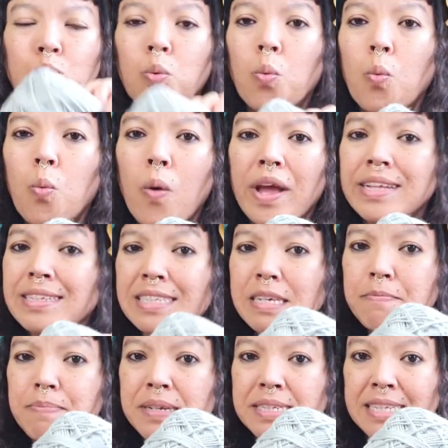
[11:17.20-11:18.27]

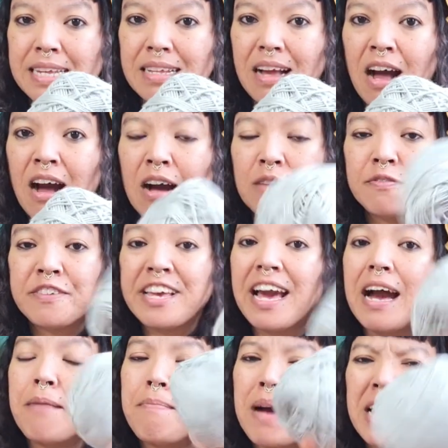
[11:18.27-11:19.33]
20% off.
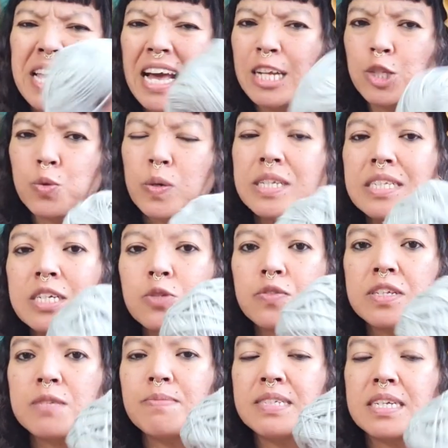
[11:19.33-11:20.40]
Yeah, Maya,
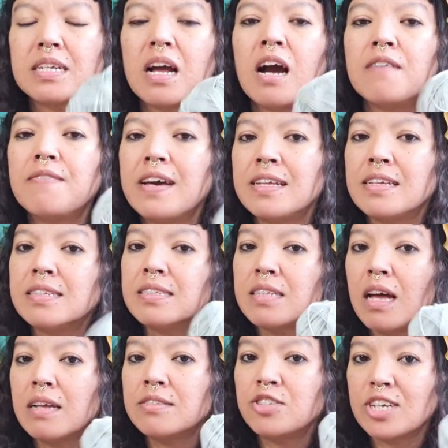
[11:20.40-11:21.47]
20% off. And it's
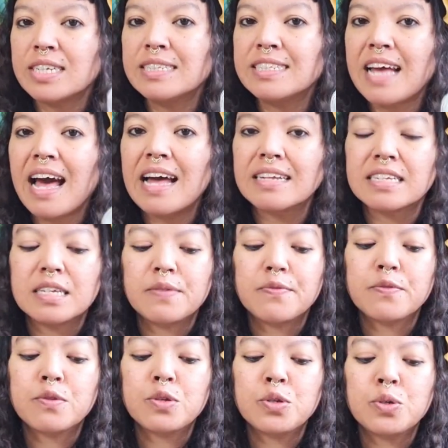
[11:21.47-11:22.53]
not just that. If
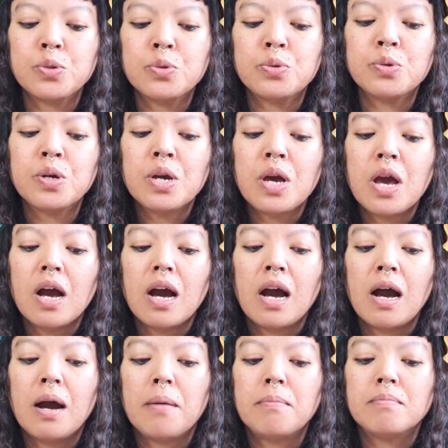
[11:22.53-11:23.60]
you
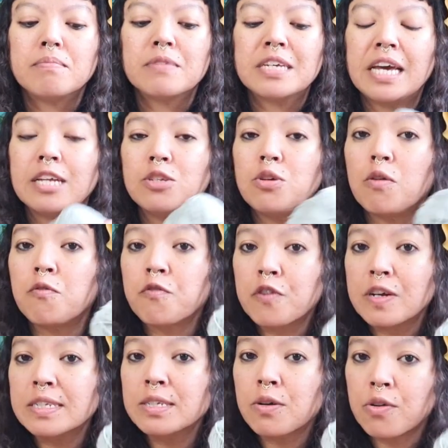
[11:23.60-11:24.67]
get your
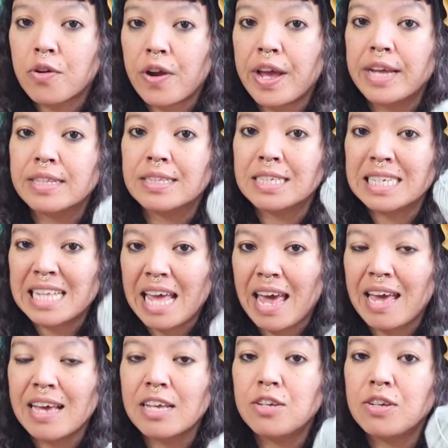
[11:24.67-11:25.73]
first crate
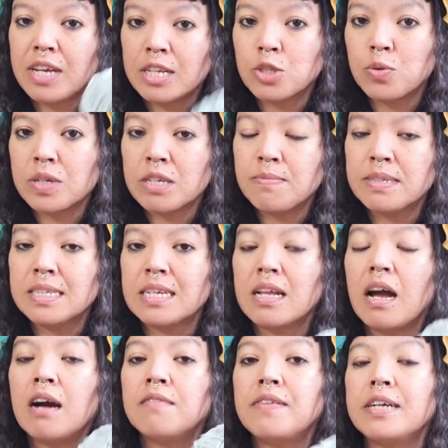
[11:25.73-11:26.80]
today, you get 20%
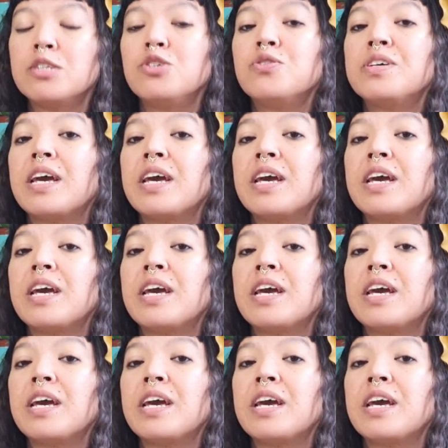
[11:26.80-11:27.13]
off, and you